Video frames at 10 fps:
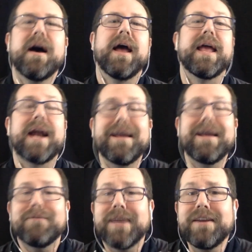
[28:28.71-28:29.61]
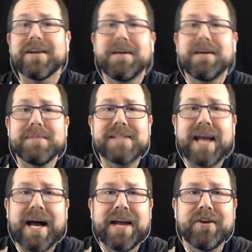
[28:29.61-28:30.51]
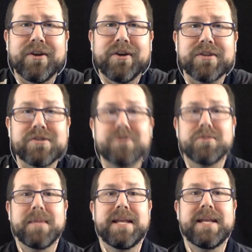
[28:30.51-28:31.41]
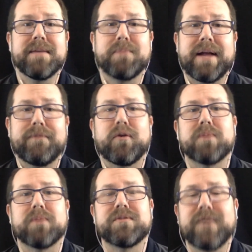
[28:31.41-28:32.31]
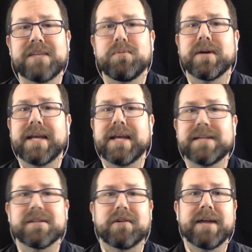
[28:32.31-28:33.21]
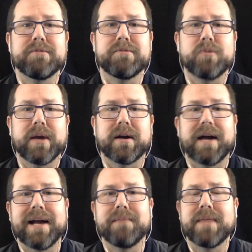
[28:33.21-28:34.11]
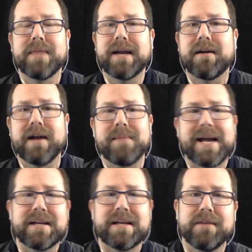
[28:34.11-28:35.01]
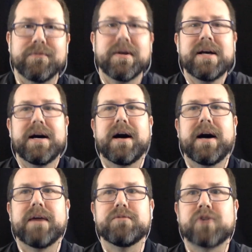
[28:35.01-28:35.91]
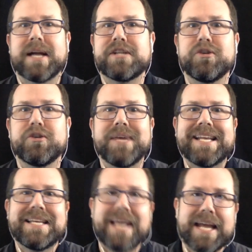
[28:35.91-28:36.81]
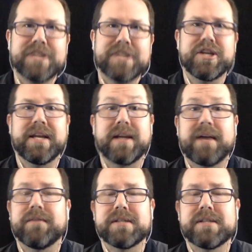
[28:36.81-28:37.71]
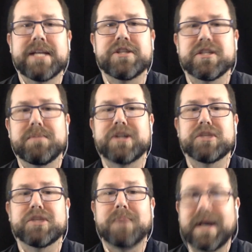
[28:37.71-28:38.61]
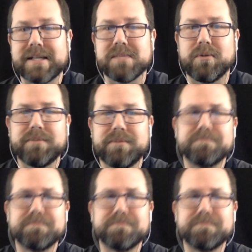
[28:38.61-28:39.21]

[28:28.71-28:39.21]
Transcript: And I invite you to come and say hi on all the social media platforms, Facebook, Instagram, Twitter. I am there. I am active, trying to engage in conversation as much as possible.